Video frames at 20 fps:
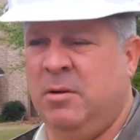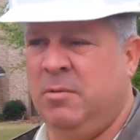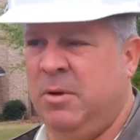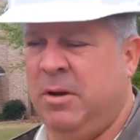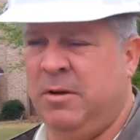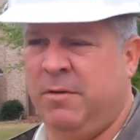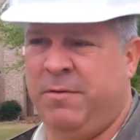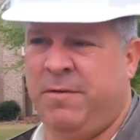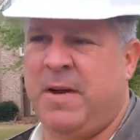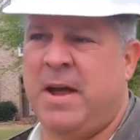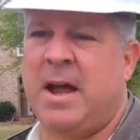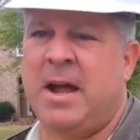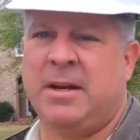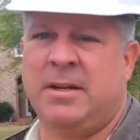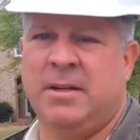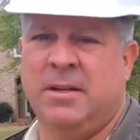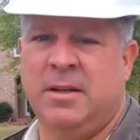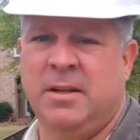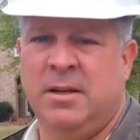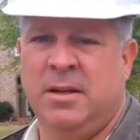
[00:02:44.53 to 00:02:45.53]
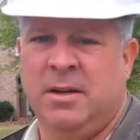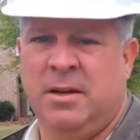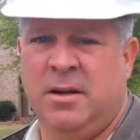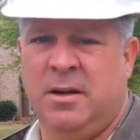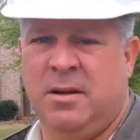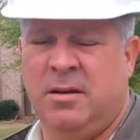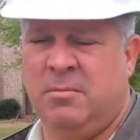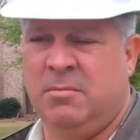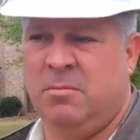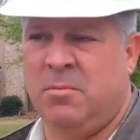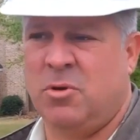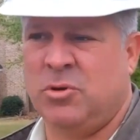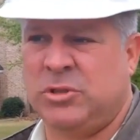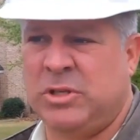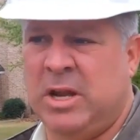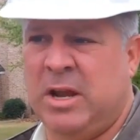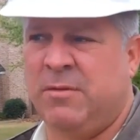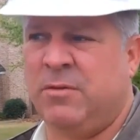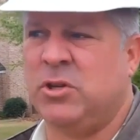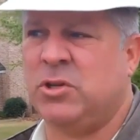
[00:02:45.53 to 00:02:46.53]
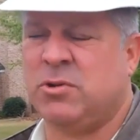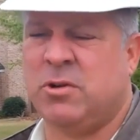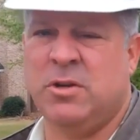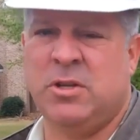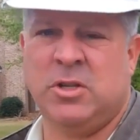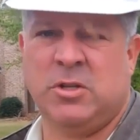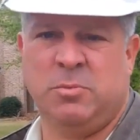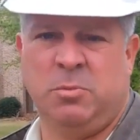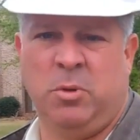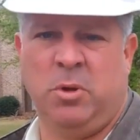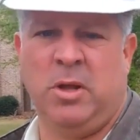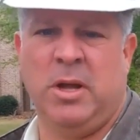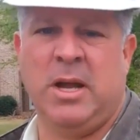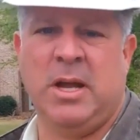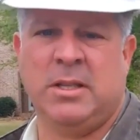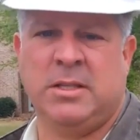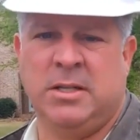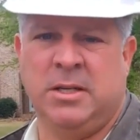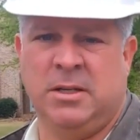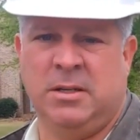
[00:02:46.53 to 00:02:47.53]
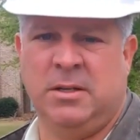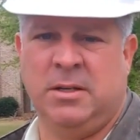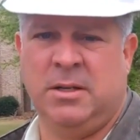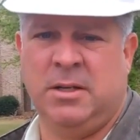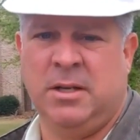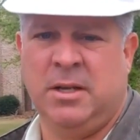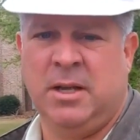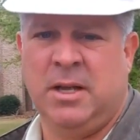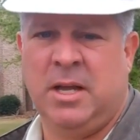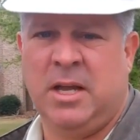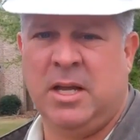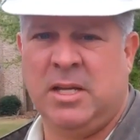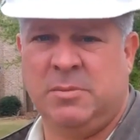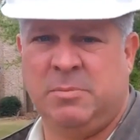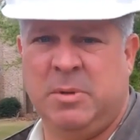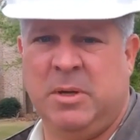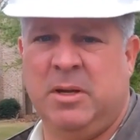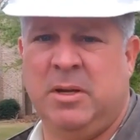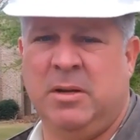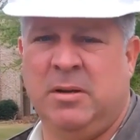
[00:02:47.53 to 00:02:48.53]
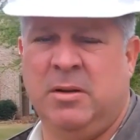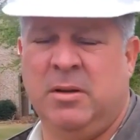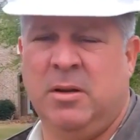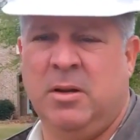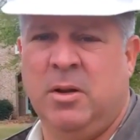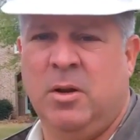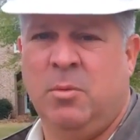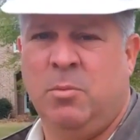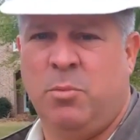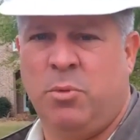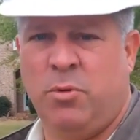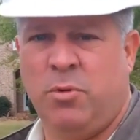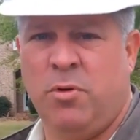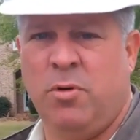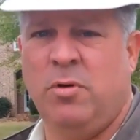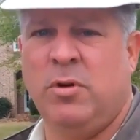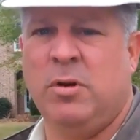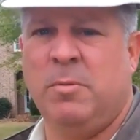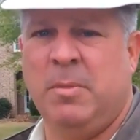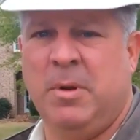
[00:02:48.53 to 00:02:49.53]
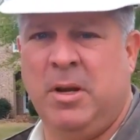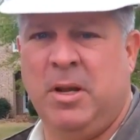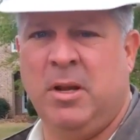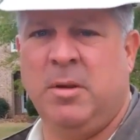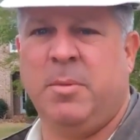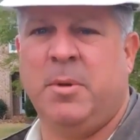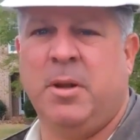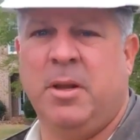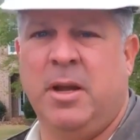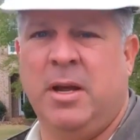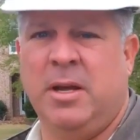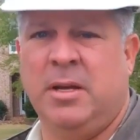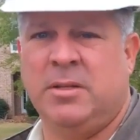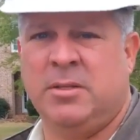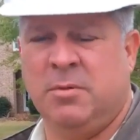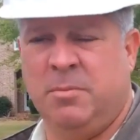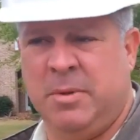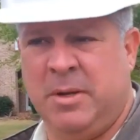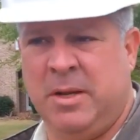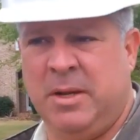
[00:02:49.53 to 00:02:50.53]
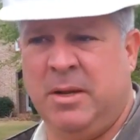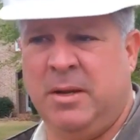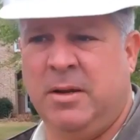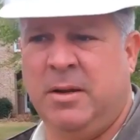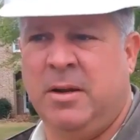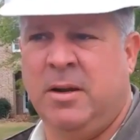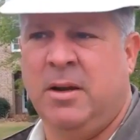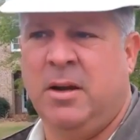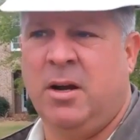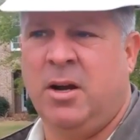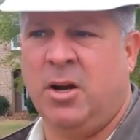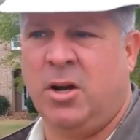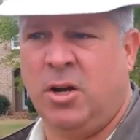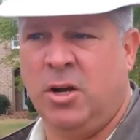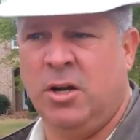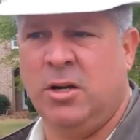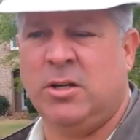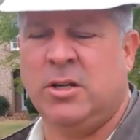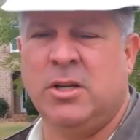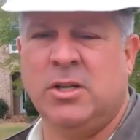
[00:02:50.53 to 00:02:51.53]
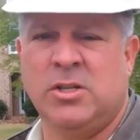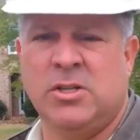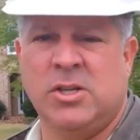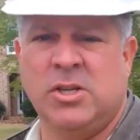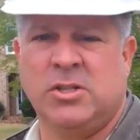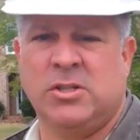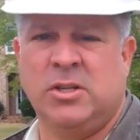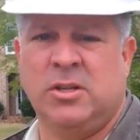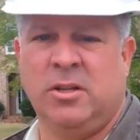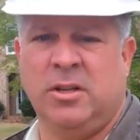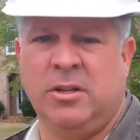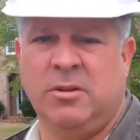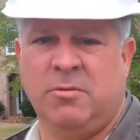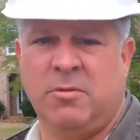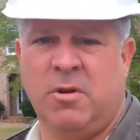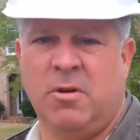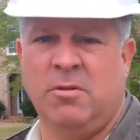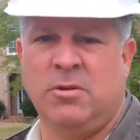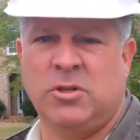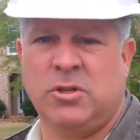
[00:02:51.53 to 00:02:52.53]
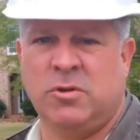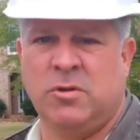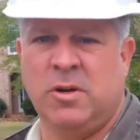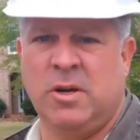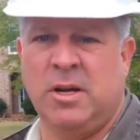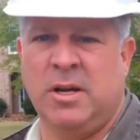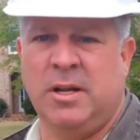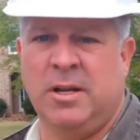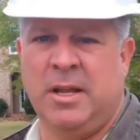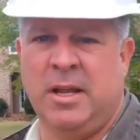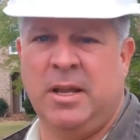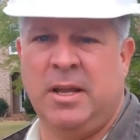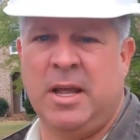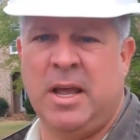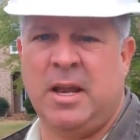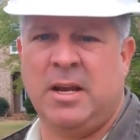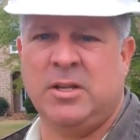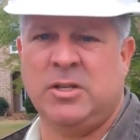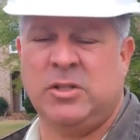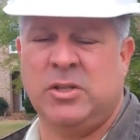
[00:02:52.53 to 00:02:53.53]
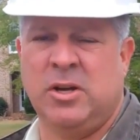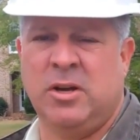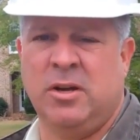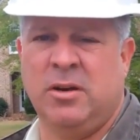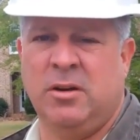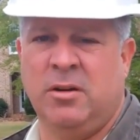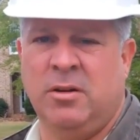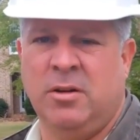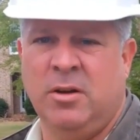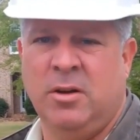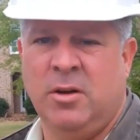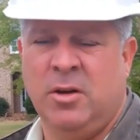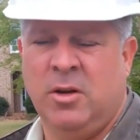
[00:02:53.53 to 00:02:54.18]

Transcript: when in fact most every tree that's planted has been pruned and manipulated to be a good, consistently grown tree, and that is done